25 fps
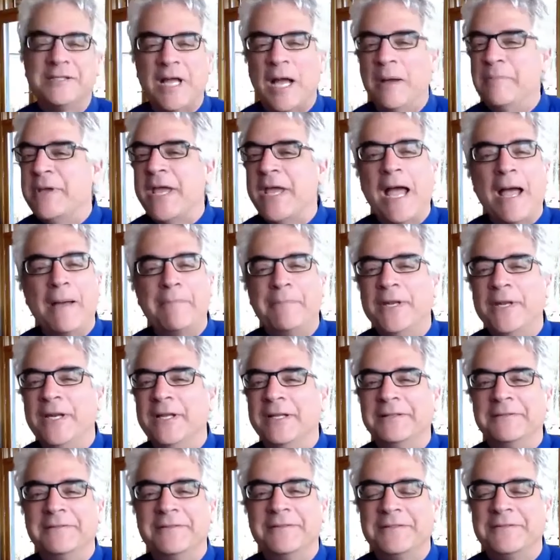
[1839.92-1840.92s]
I'd be happy to.
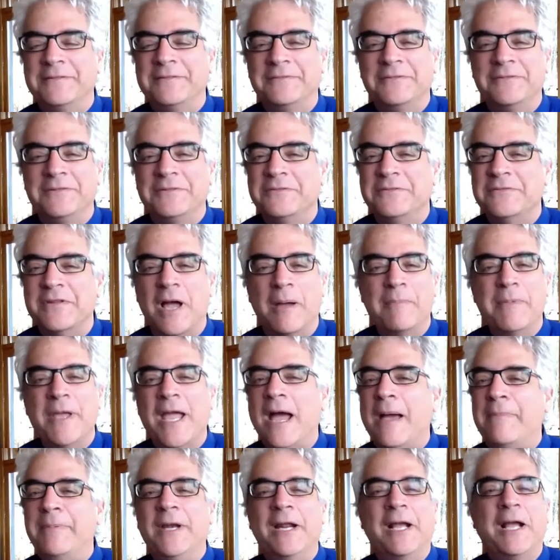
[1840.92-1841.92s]
I'd be
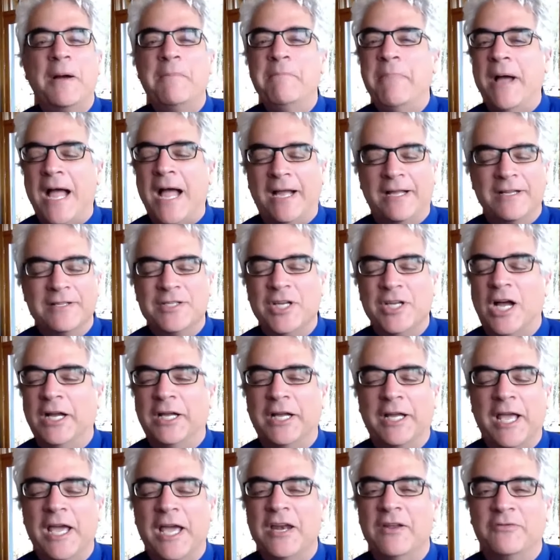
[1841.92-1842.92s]
happy to come back and talk
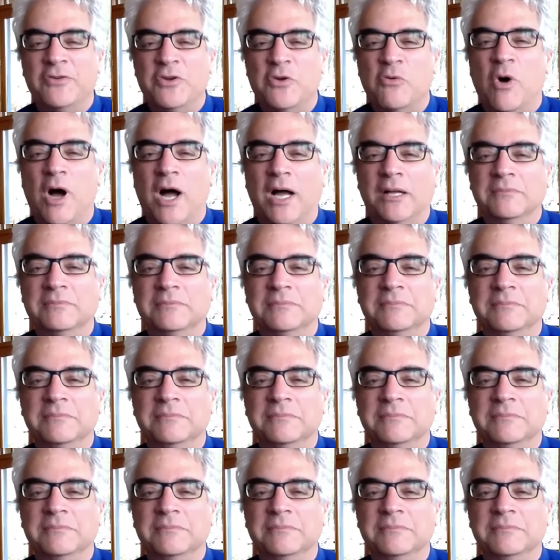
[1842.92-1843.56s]
again if you want.